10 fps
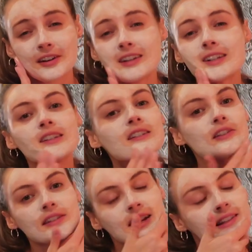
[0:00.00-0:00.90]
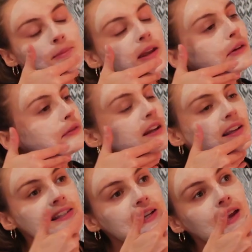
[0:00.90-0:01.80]
idea to use an SPF the
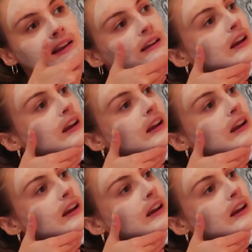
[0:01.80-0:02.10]
next day.